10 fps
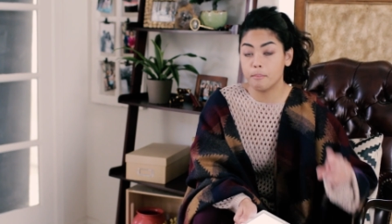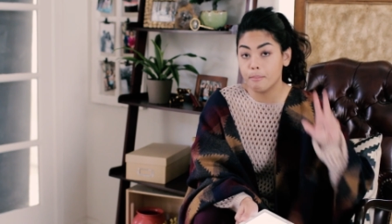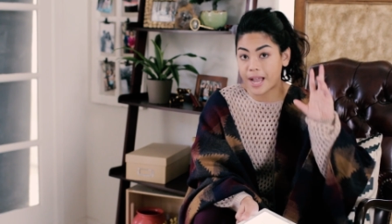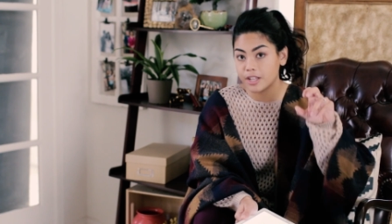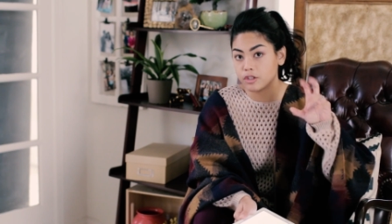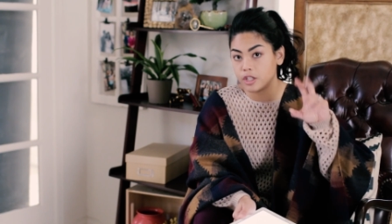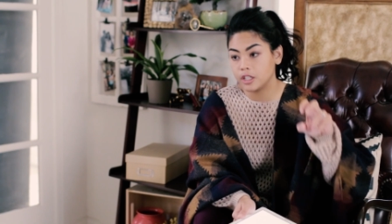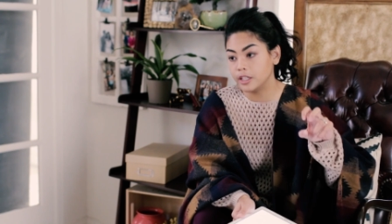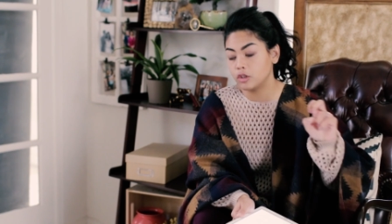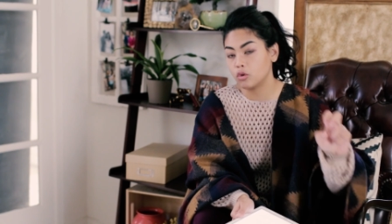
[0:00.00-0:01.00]

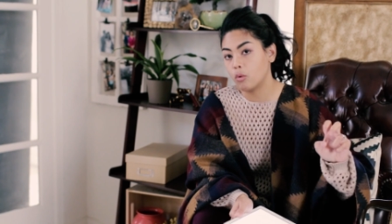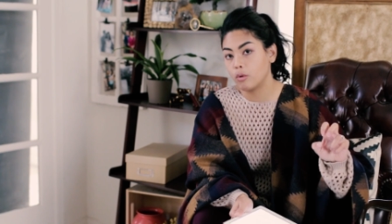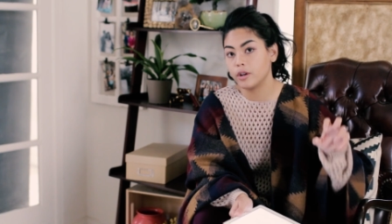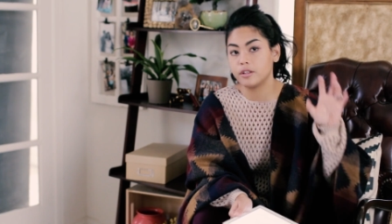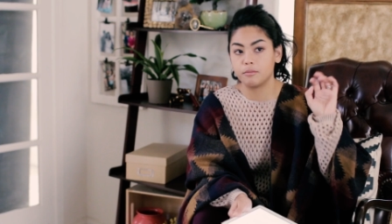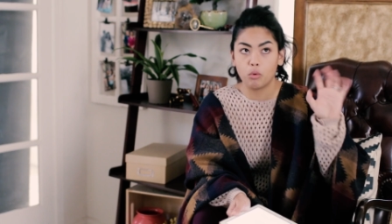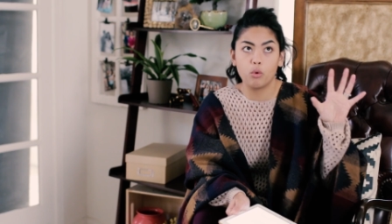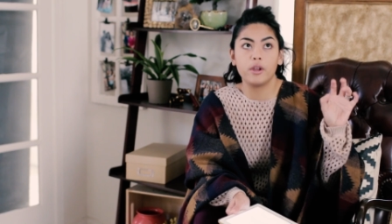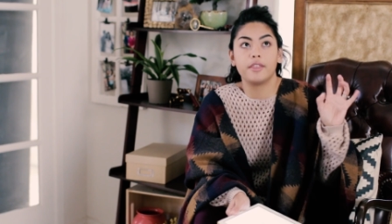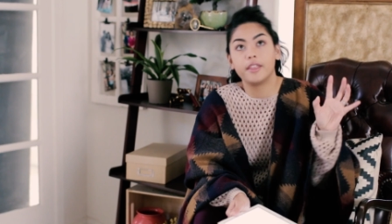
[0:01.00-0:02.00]
masculine toys,
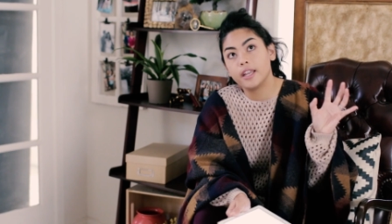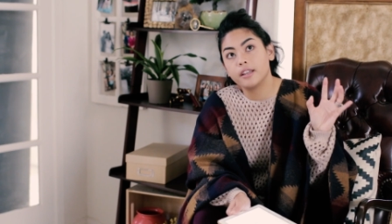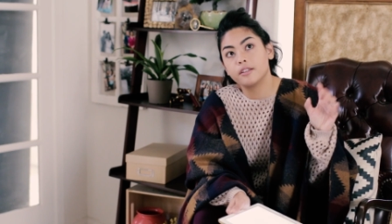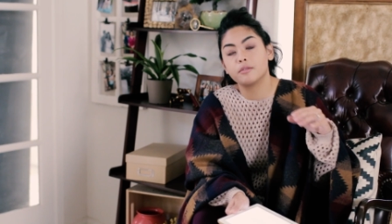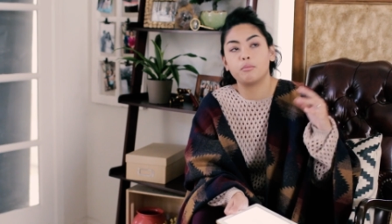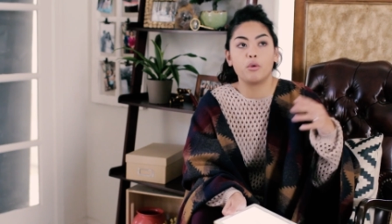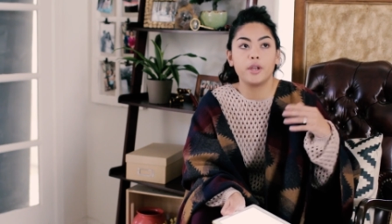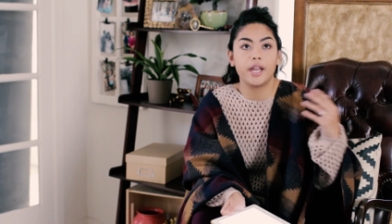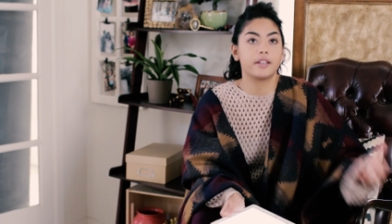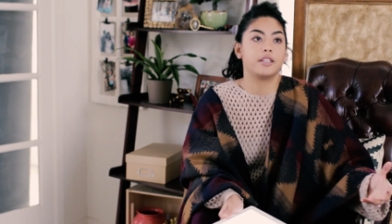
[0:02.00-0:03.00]
boy things,
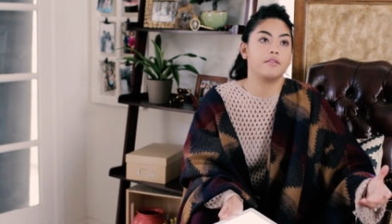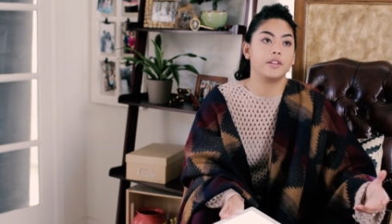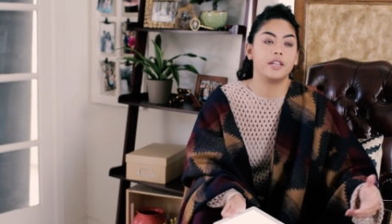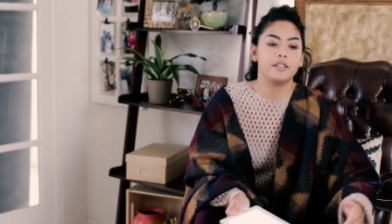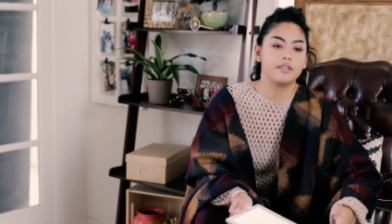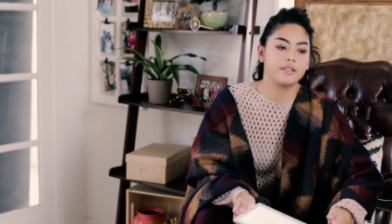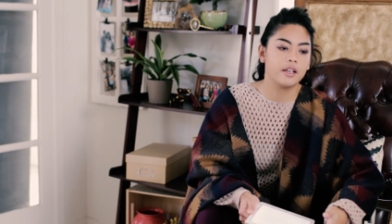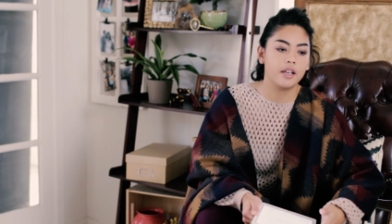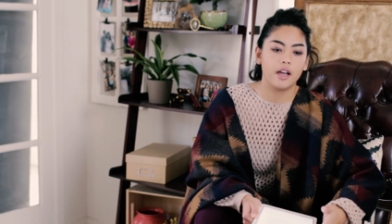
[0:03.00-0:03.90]
boy activities.